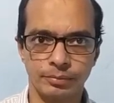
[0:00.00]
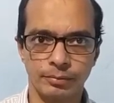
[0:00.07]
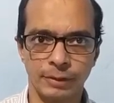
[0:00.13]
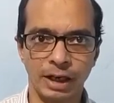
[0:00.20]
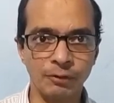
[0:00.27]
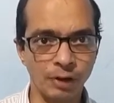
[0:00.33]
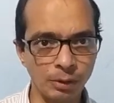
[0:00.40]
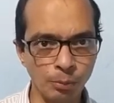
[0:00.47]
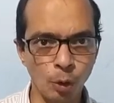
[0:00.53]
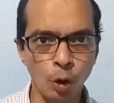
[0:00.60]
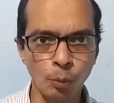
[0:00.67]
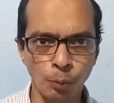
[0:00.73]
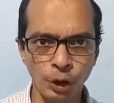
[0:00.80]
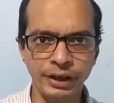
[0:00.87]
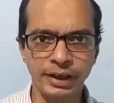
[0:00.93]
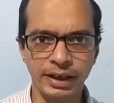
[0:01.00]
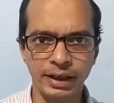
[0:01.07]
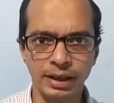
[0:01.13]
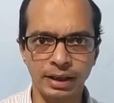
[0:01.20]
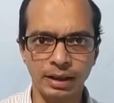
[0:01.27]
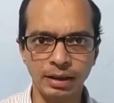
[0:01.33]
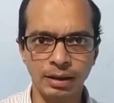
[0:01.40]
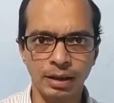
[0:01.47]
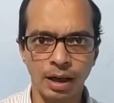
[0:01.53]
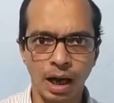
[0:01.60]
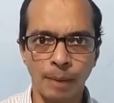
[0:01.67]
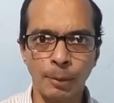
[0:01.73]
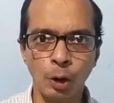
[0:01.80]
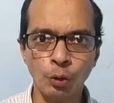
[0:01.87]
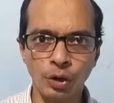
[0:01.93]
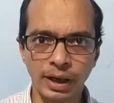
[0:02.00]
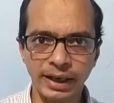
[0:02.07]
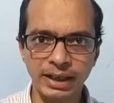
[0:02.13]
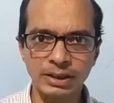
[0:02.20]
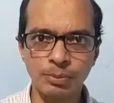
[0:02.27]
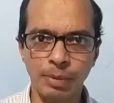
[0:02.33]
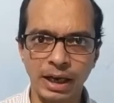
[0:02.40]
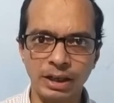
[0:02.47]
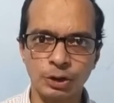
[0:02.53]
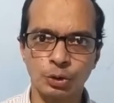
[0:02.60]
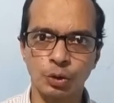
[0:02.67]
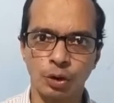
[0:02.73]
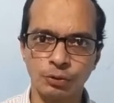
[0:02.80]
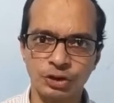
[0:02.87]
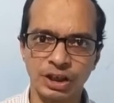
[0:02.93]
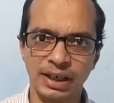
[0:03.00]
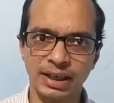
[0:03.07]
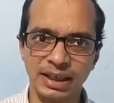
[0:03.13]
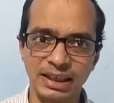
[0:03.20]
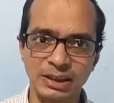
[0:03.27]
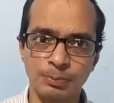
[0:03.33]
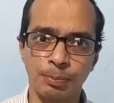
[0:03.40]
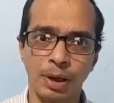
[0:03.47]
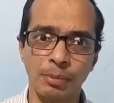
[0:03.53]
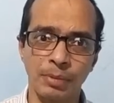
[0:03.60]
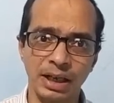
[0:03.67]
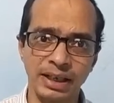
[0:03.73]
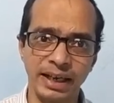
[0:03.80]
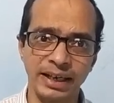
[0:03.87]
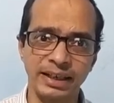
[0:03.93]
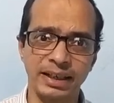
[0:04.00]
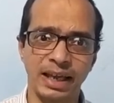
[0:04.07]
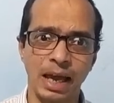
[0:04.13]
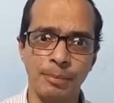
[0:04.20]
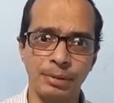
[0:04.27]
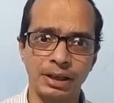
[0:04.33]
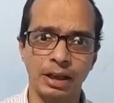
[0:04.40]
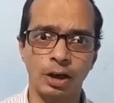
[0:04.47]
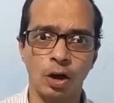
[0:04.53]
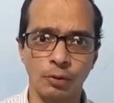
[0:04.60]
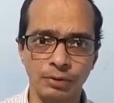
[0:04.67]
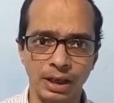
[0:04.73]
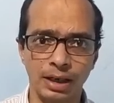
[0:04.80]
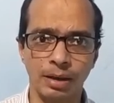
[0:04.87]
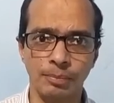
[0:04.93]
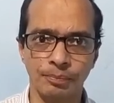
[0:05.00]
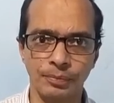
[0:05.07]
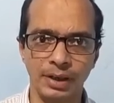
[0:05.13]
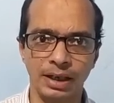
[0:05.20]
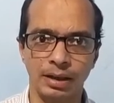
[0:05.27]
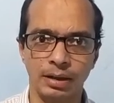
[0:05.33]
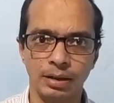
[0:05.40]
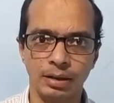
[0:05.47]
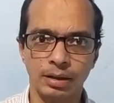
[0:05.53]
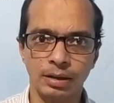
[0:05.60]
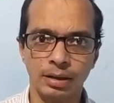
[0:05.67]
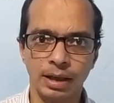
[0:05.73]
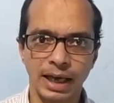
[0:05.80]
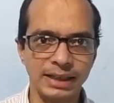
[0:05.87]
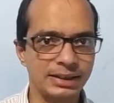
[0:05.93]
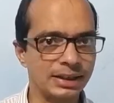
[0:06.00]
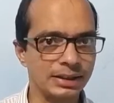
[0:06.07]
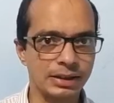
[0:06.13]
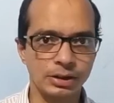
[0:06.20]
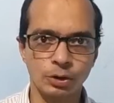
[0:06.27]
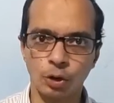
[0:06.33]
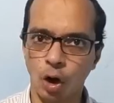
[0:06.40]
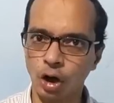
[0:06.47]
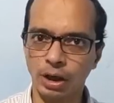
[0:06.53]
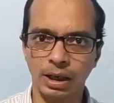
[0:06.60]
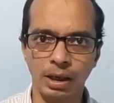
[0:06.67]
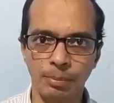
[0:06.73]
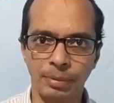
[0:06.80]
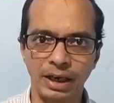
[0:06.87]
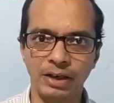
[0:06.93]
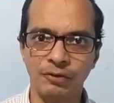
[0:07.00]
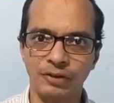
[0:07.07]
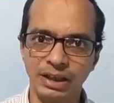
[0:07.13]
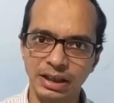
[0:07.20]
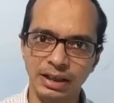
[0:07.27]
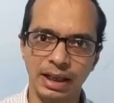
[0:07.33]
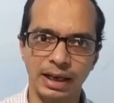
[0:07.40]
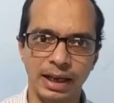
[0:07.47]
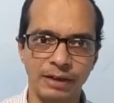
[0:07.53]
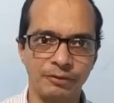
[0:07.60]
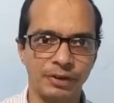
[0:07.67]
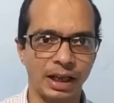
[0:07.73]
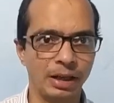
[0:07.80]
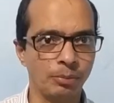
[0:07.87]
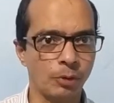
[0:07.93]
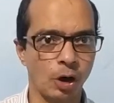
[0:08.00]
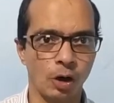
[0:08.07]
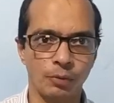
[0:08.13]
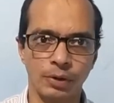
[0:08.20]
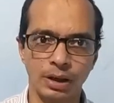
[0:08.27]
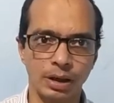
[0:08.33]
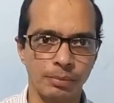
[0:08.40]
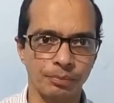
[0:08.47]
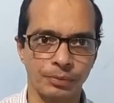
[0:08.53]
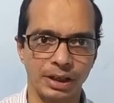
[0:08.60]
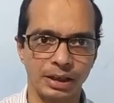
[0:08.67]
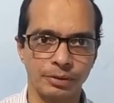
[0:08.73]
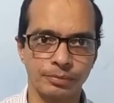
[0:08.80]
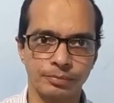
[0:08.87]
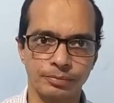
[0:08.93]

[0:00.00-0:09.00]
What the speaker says: And one more point here, amount raised by issue of share is permanent capital of the company, as this is not repaid within the lifetime of a company.